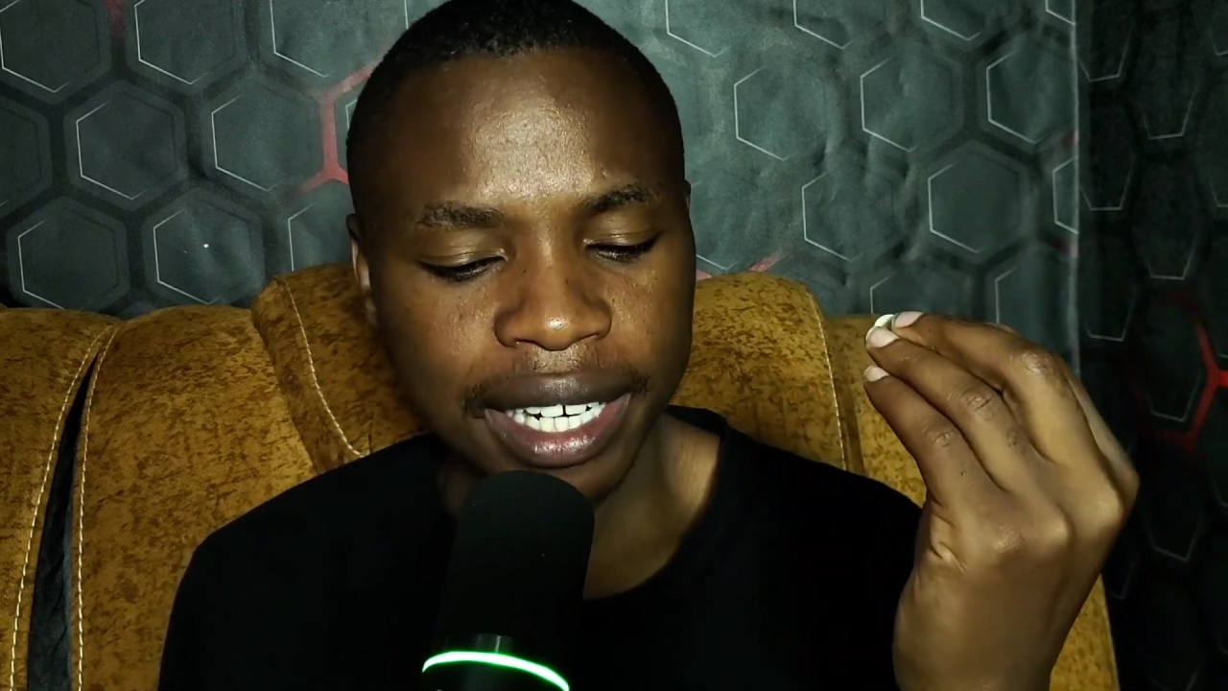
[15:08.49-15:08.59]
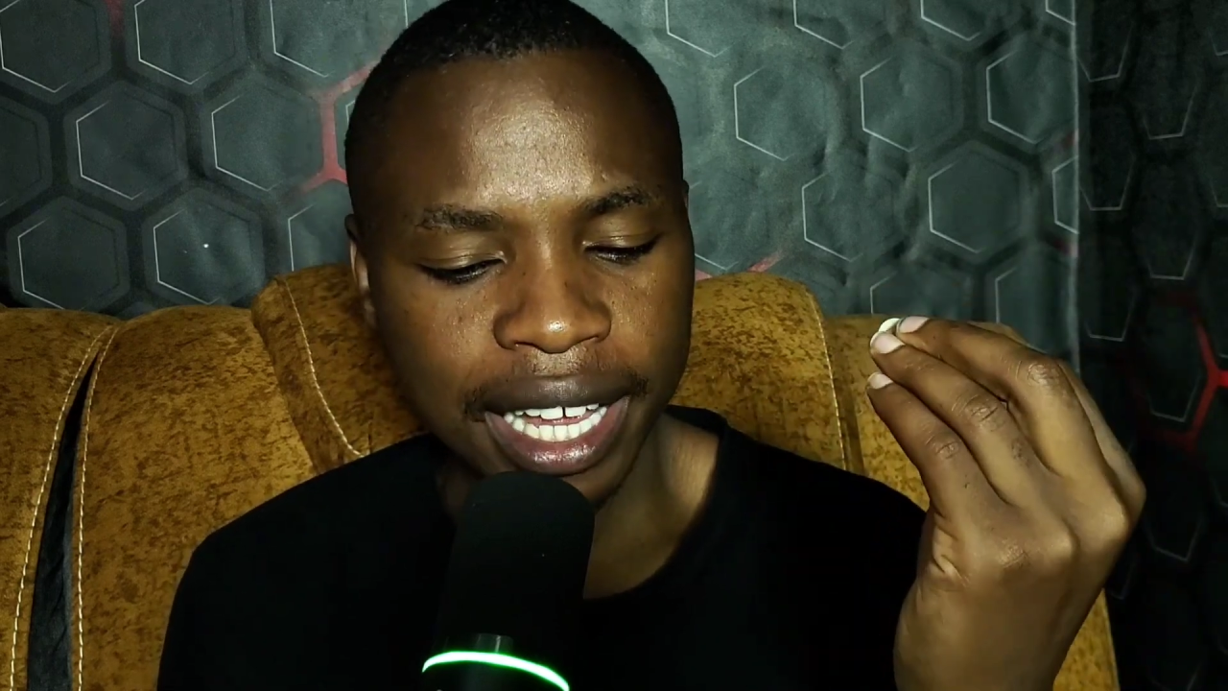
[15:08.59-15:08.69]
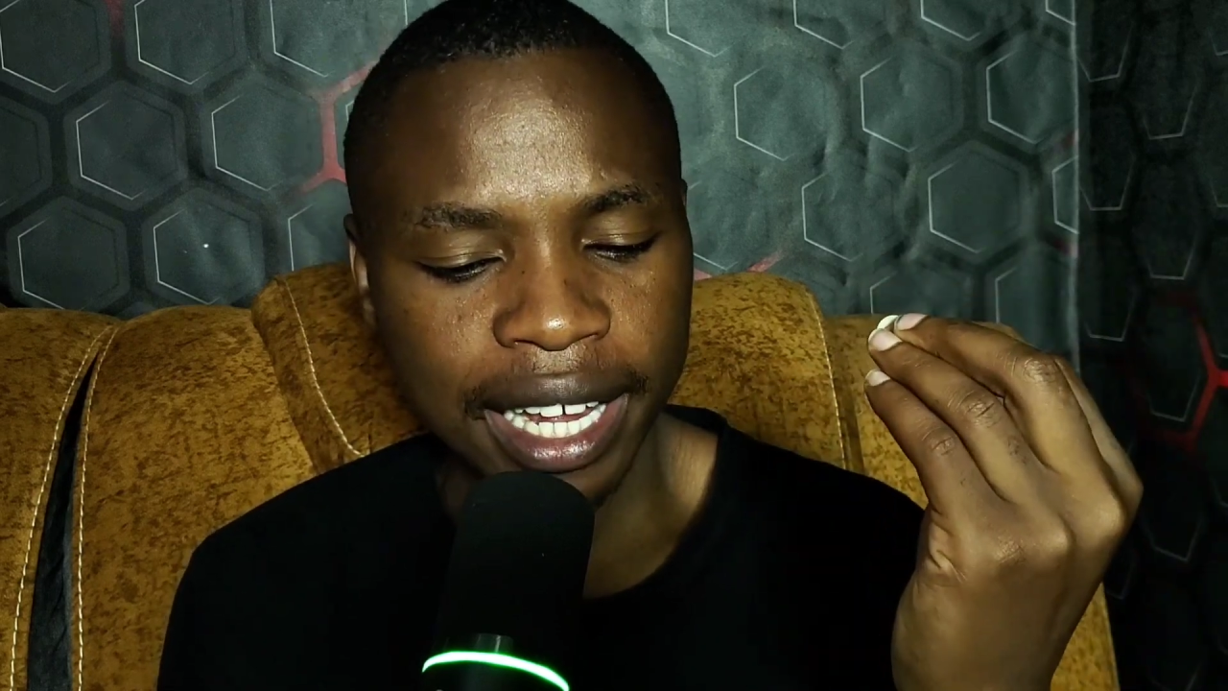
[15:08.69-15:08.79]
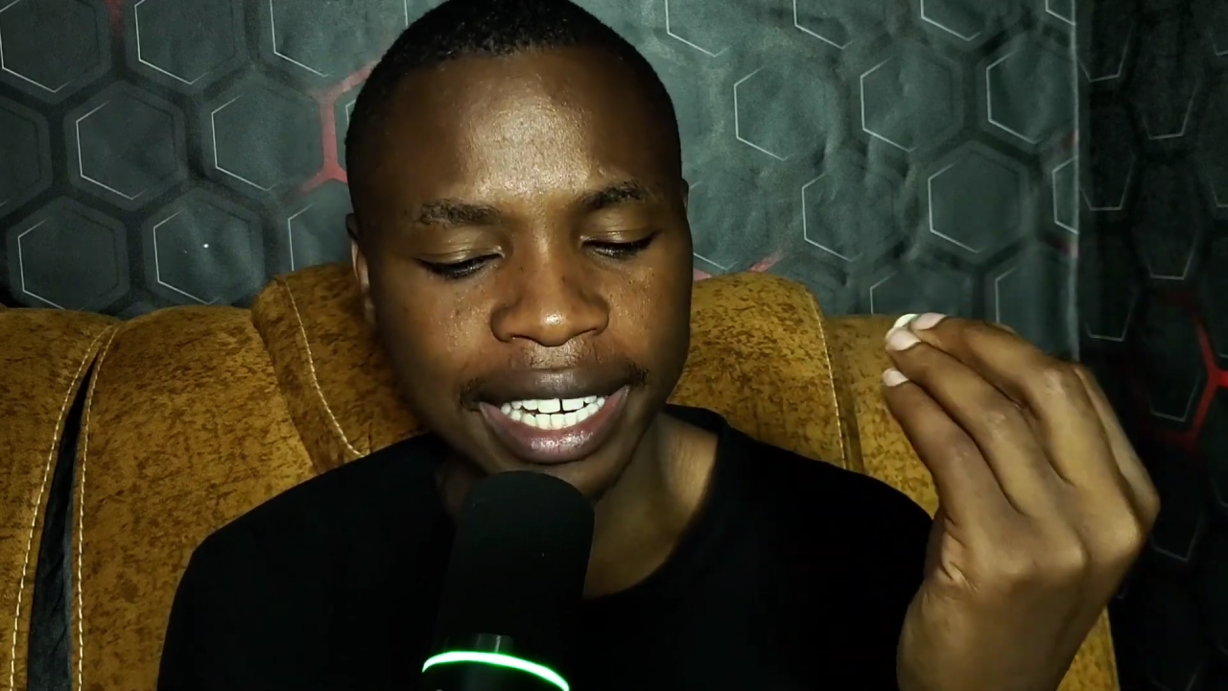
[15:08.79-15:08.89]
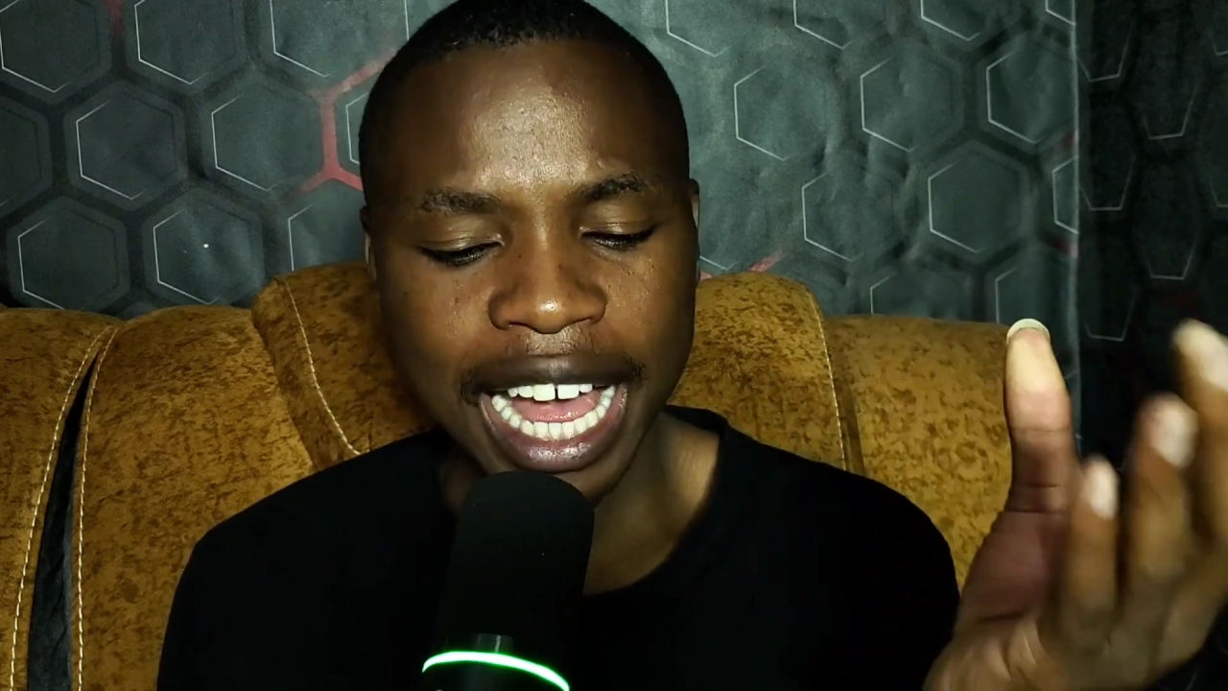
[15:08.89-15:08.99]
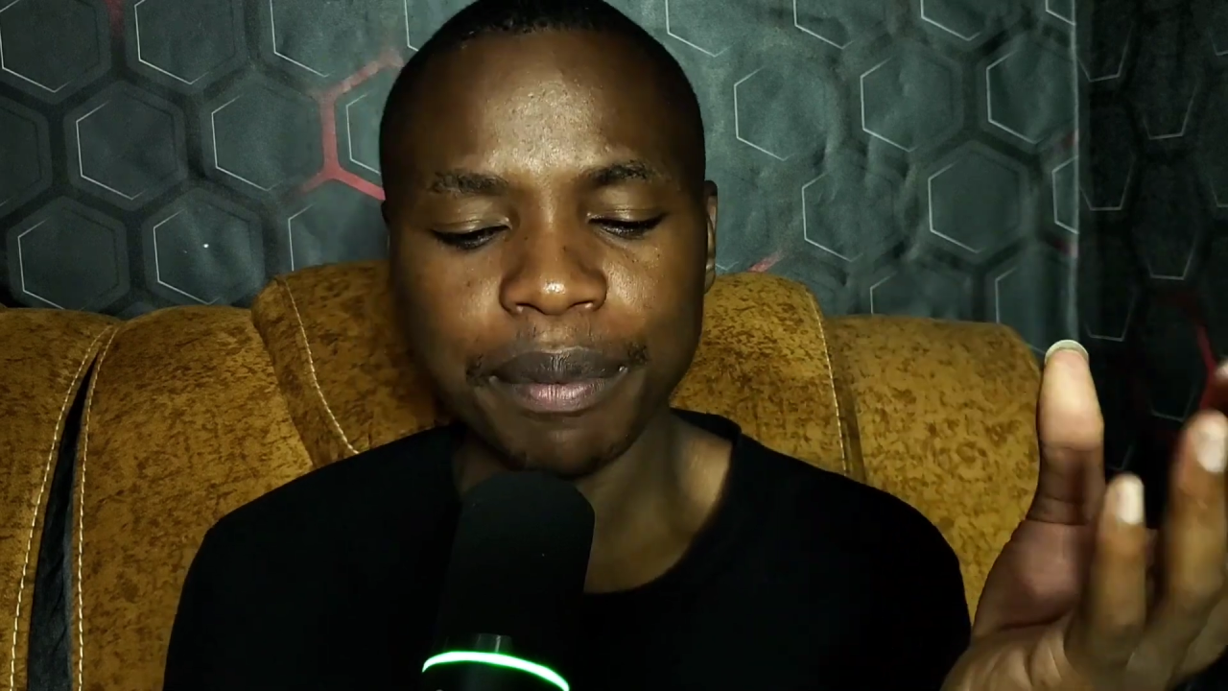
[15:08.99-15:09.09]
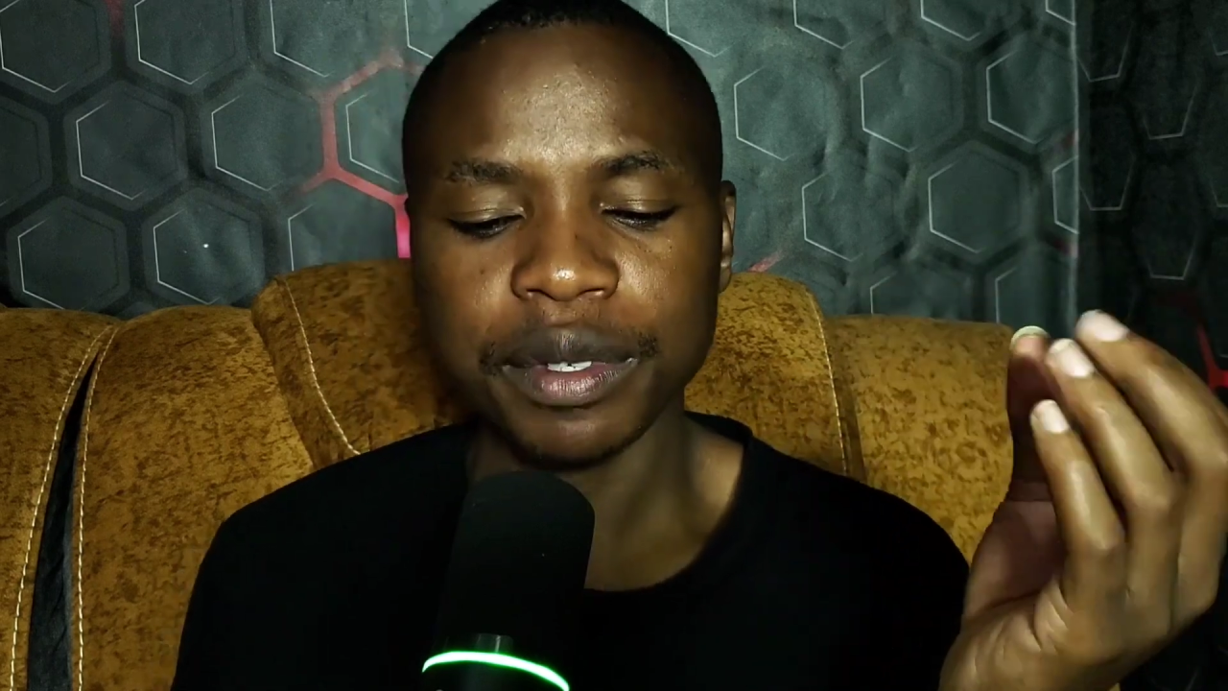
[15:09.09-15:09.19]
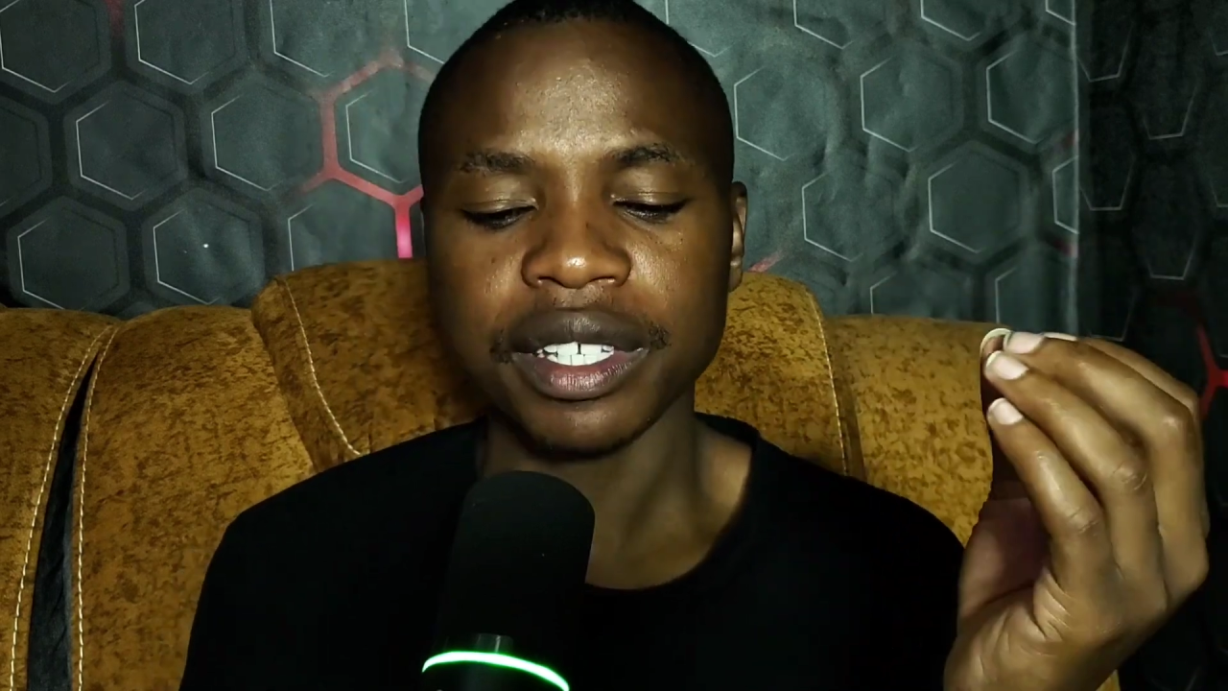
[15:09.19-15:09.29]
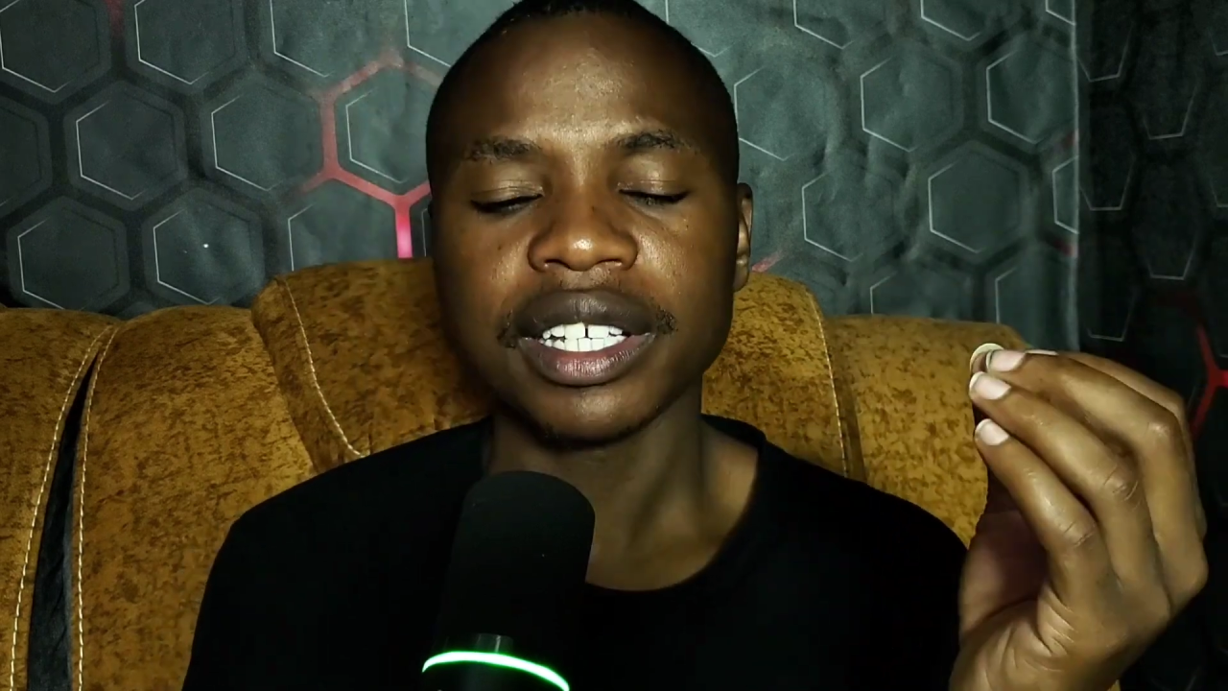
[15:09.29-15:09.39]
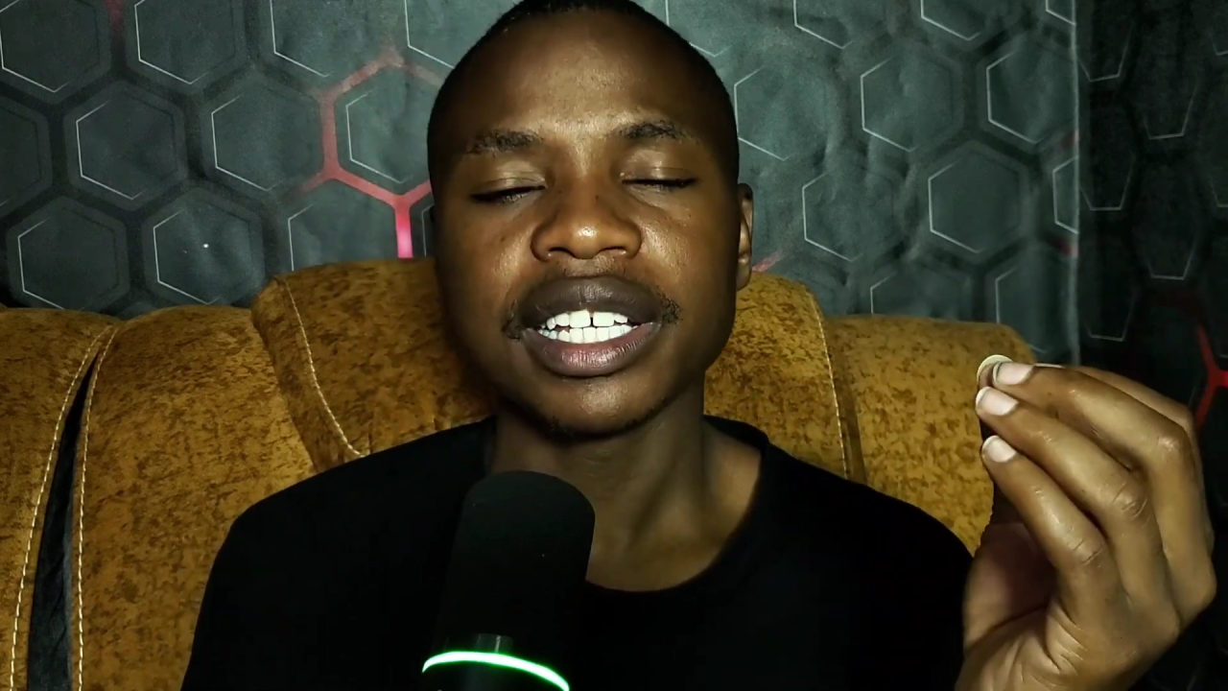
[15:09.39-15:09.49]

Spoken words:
lapse.